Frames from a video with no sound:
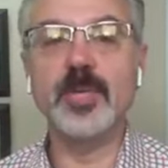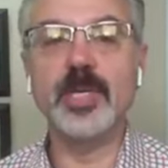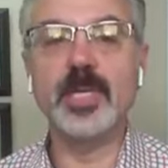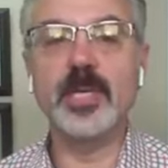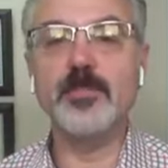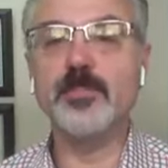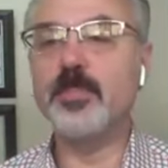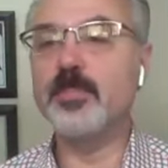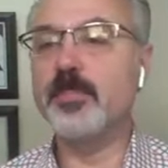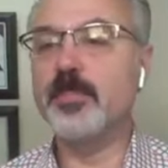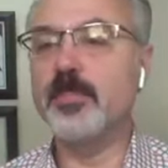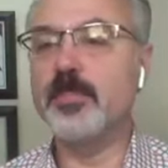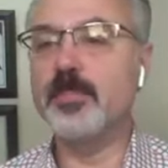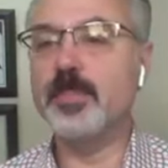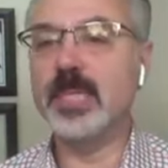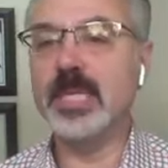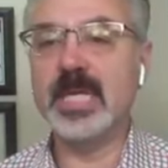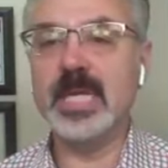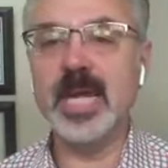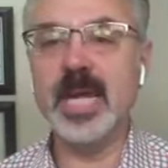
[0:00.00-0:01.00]
to really
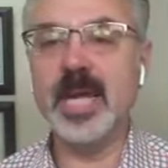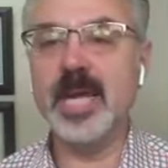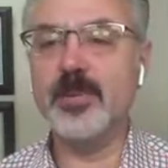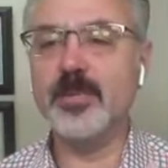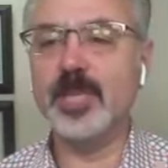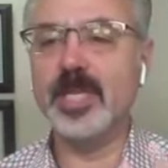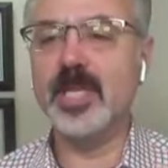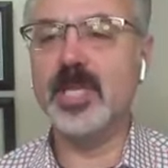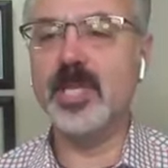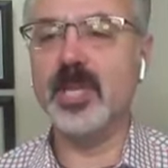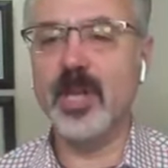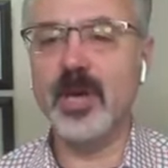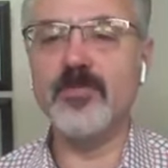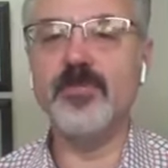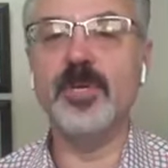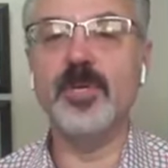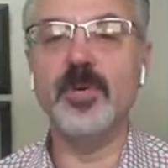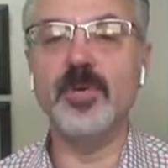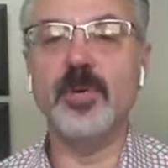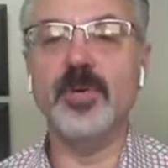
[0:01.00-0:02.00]
play and would
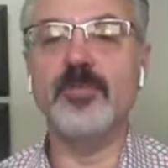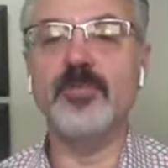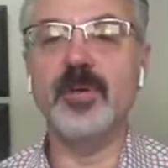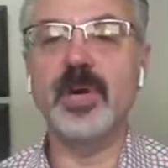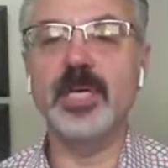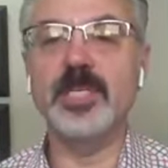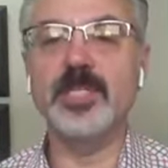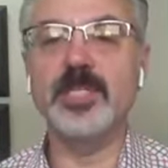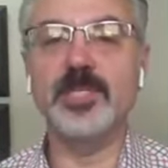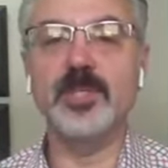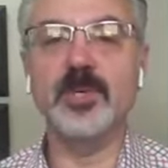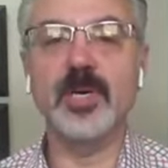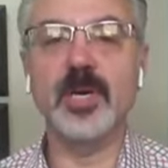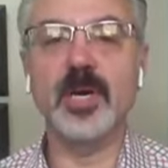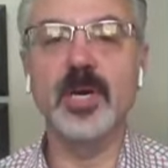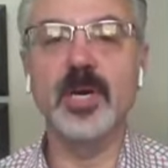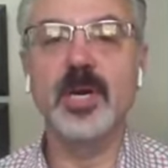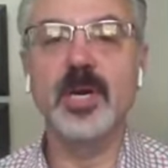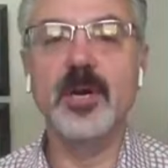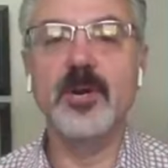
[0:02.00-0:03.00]
love you to invite
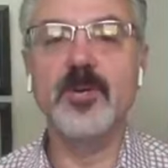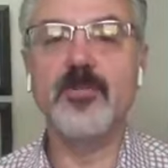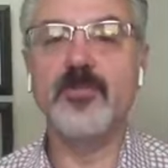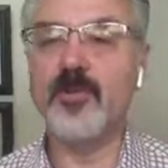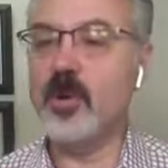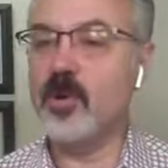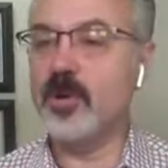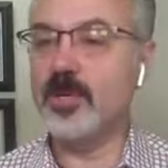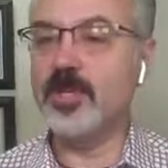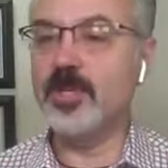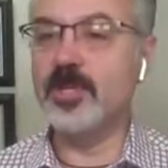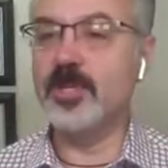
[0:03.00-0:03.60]
your folk